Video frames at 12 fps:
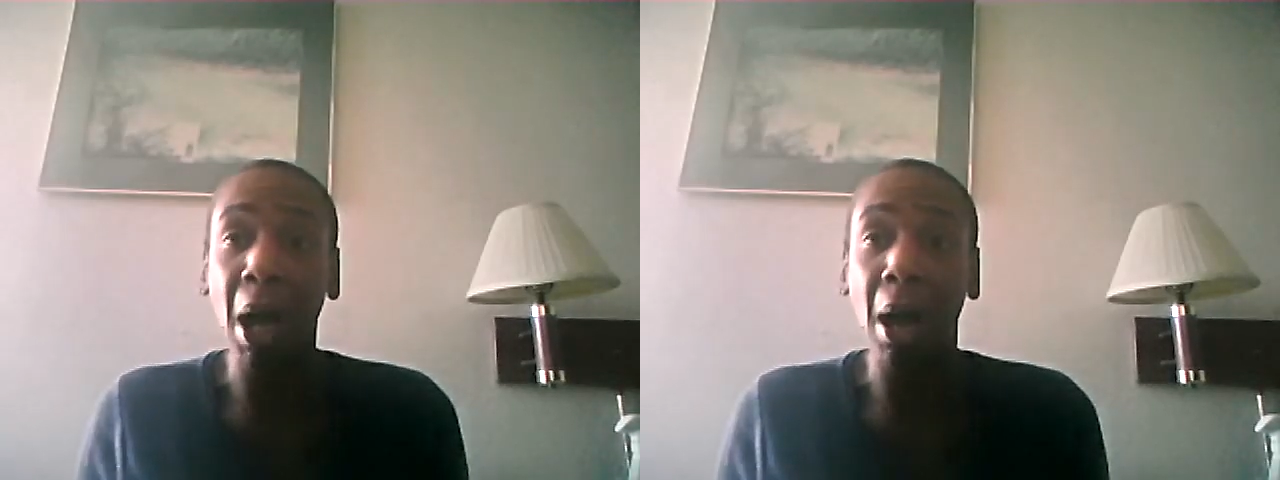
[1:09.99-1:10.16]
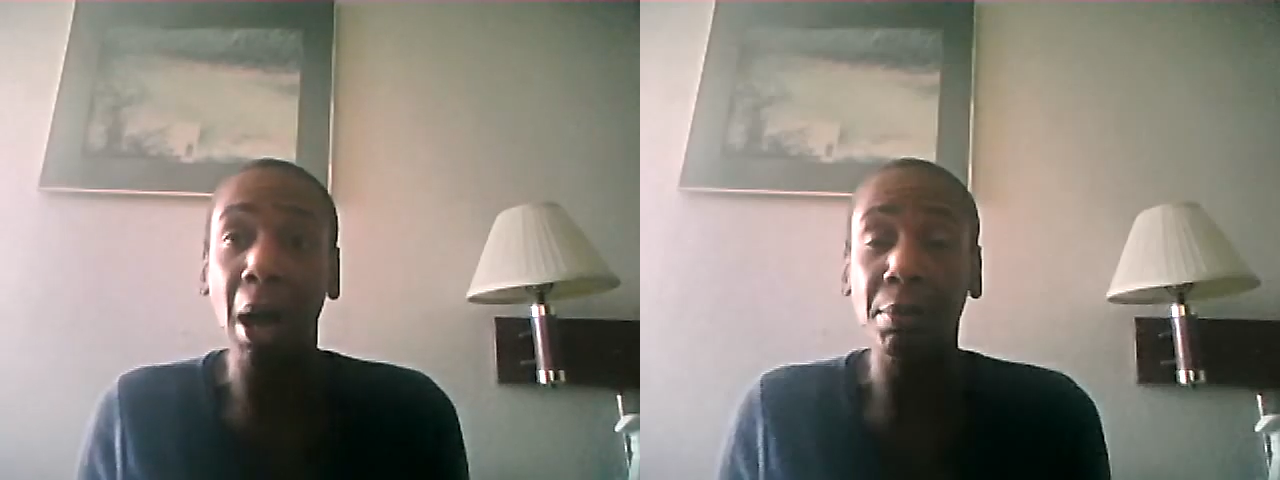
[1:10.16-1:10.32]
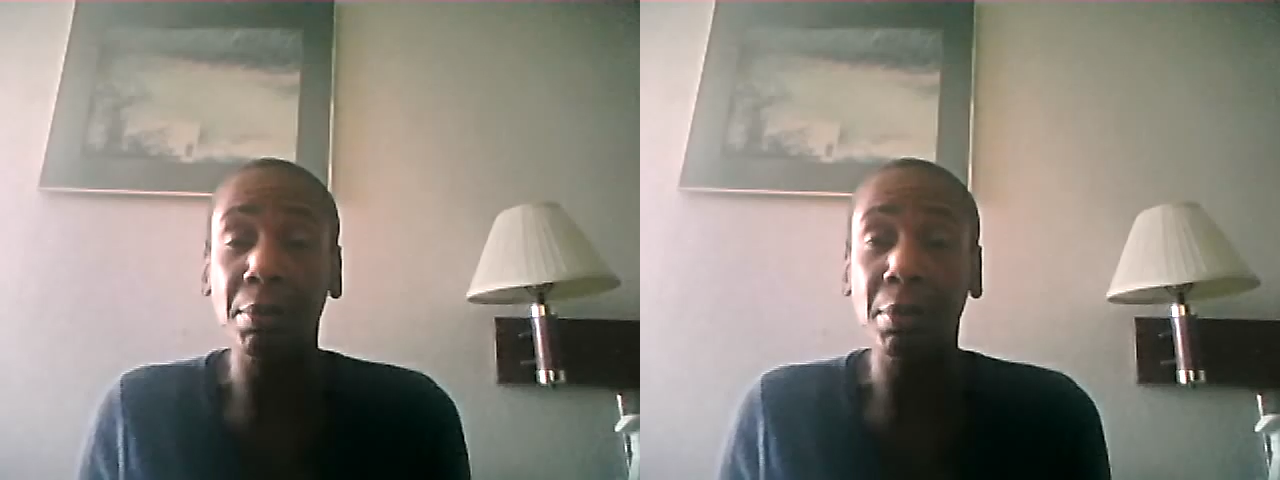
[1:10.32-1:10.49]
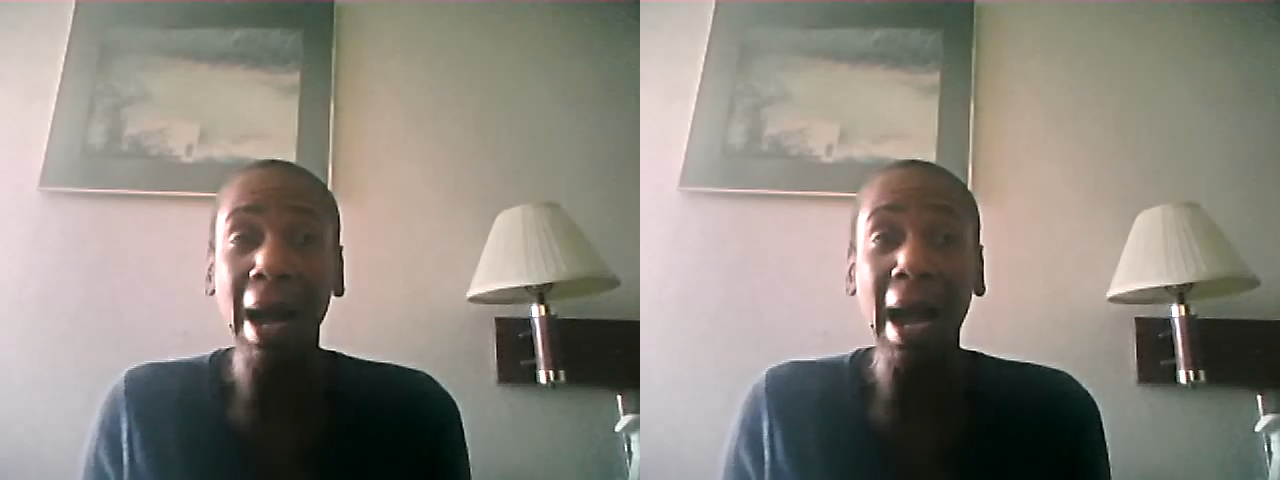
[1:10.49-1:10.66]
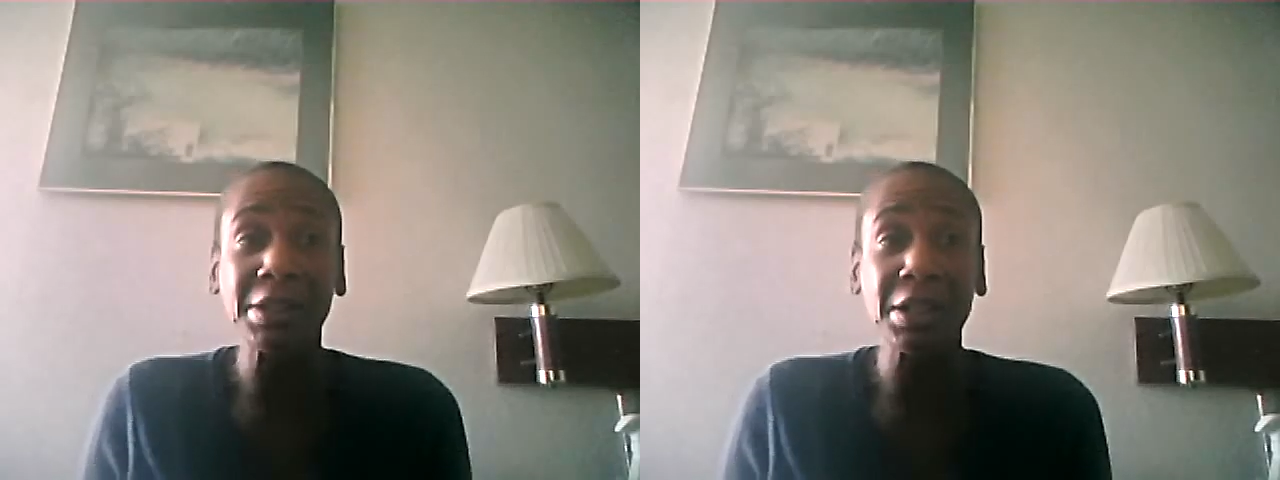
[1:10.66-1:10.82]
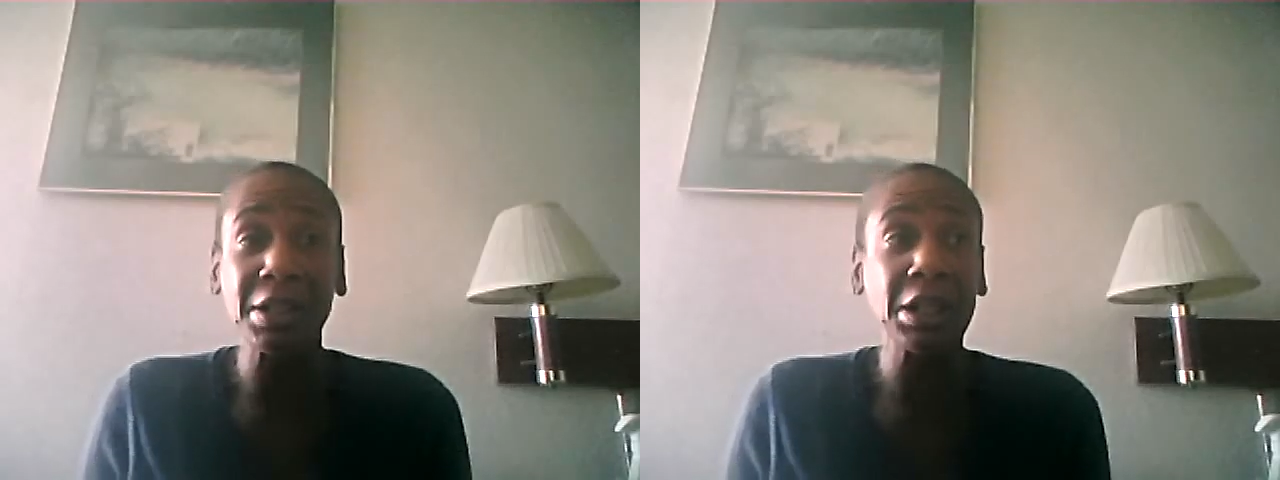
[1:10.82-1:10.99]
My
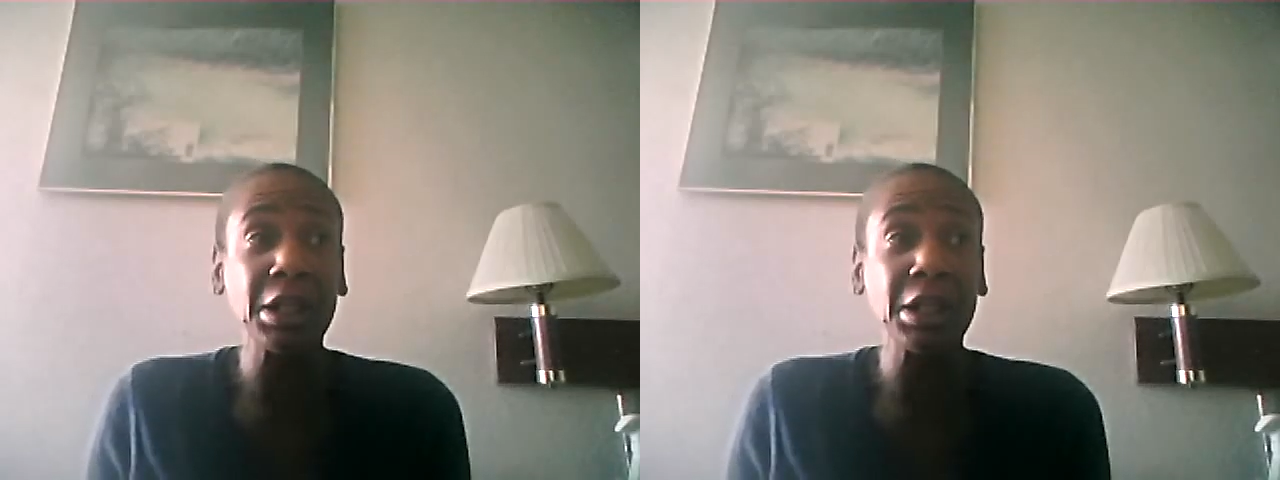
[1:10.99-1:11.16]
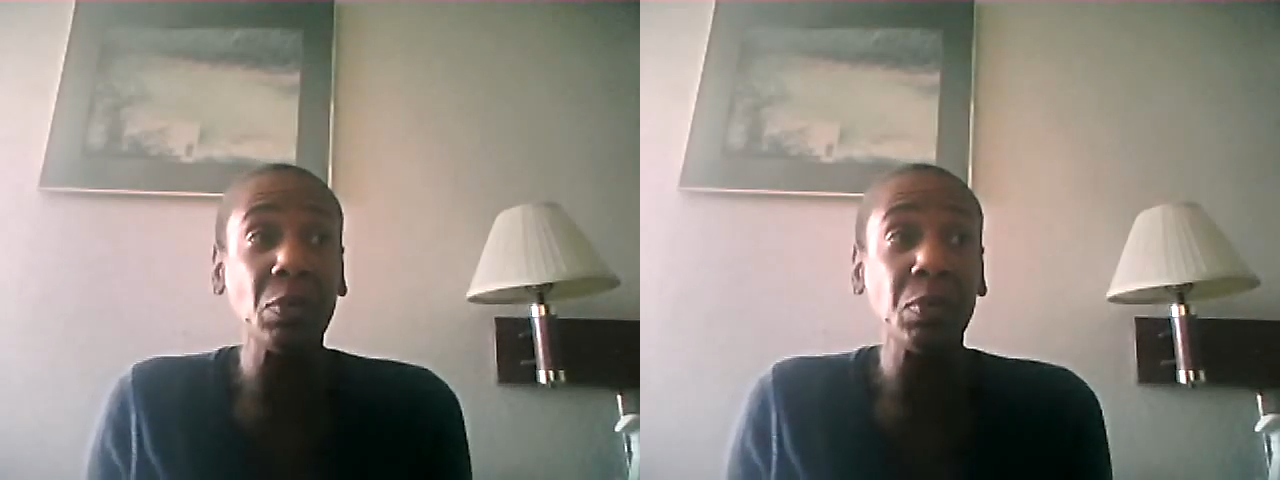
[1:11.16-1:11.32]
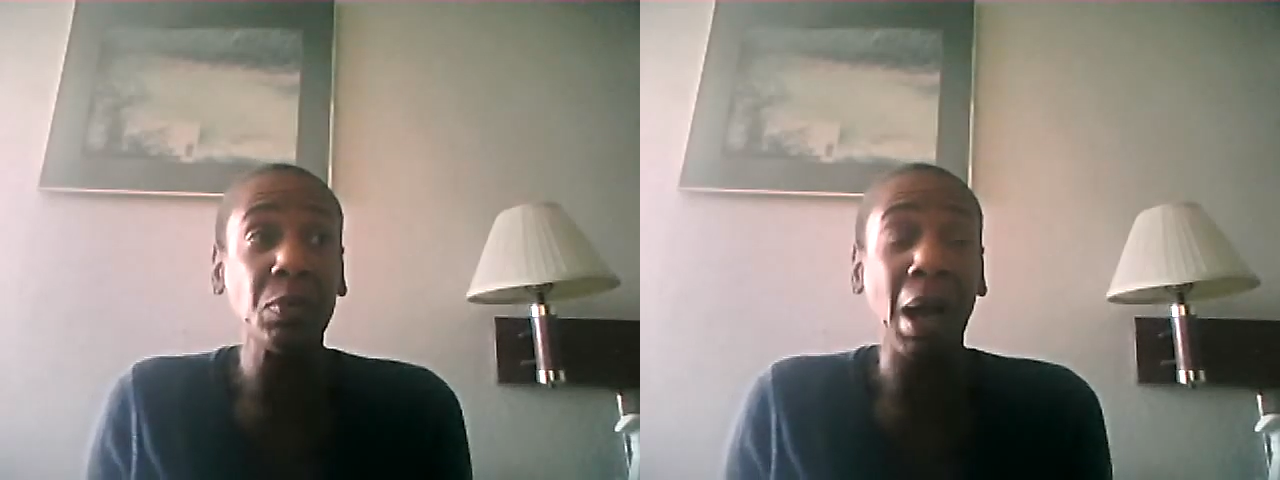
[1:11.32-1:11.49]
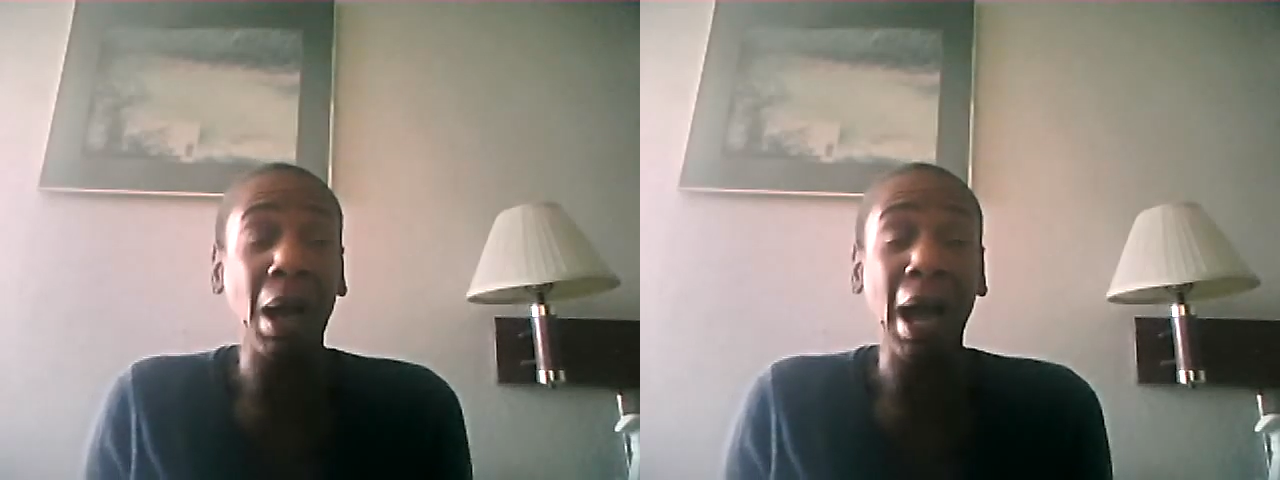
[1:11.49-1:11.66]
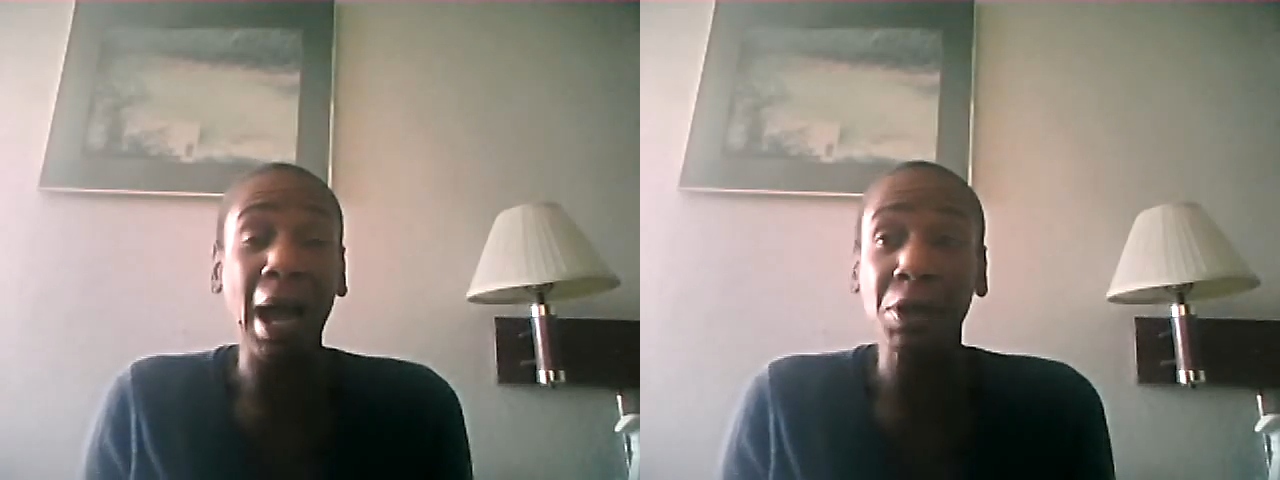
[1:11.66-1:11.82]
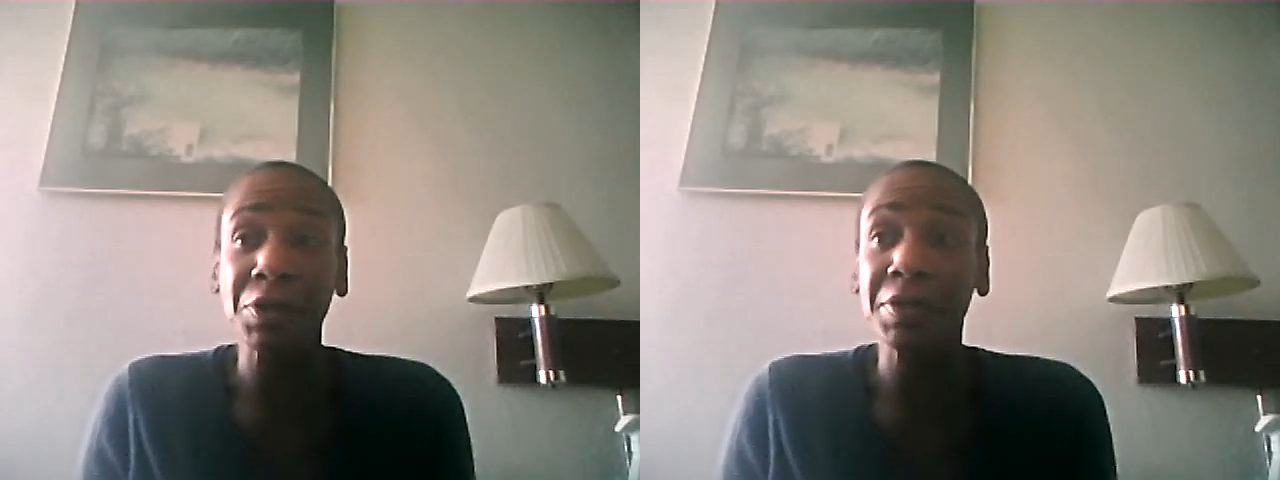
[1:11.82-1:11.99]
identity, I was
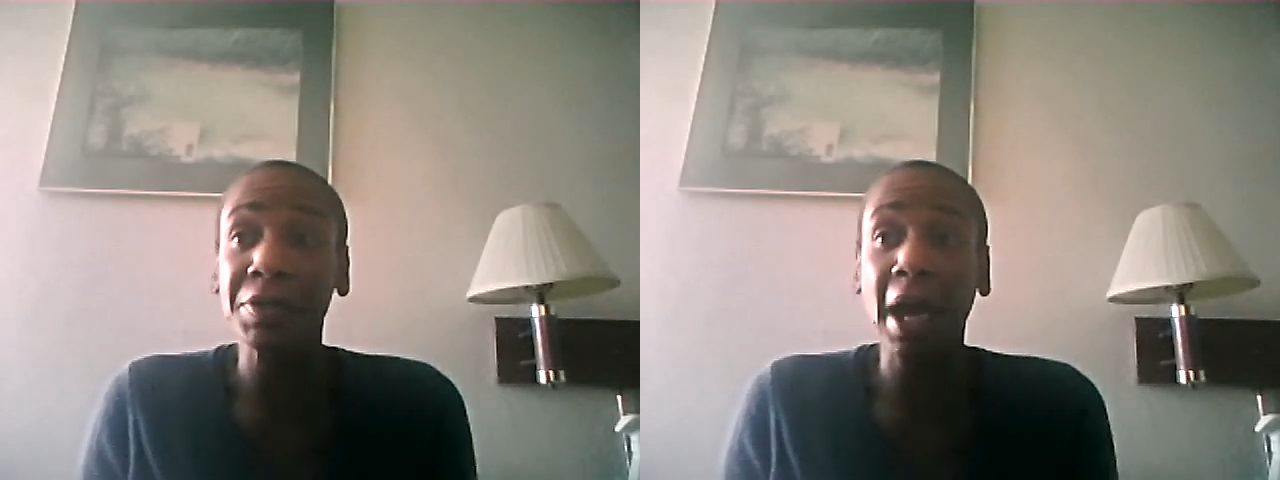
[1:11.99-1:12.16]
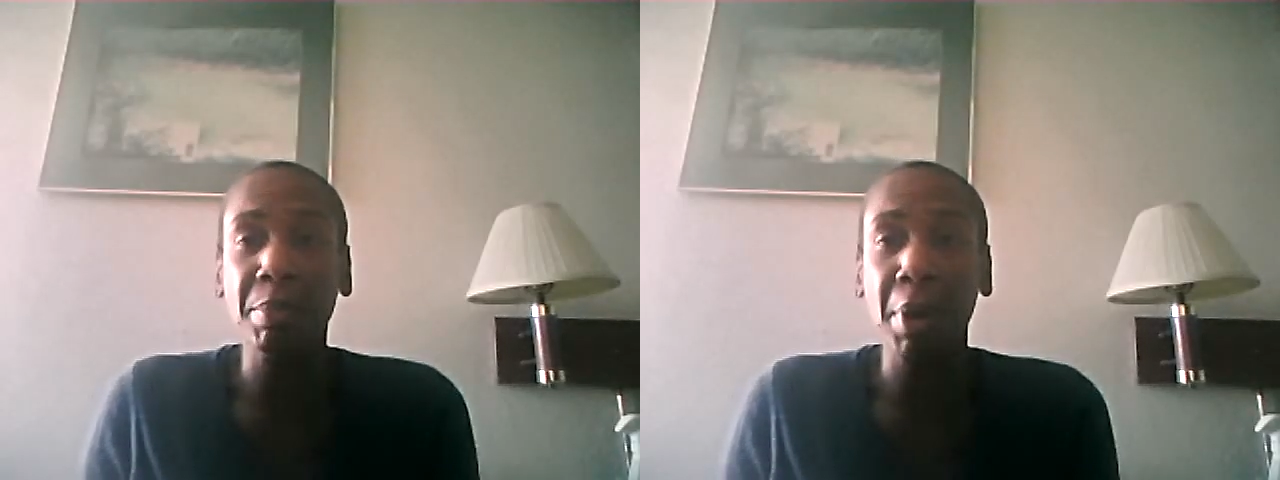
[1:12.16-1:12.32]
not a bum.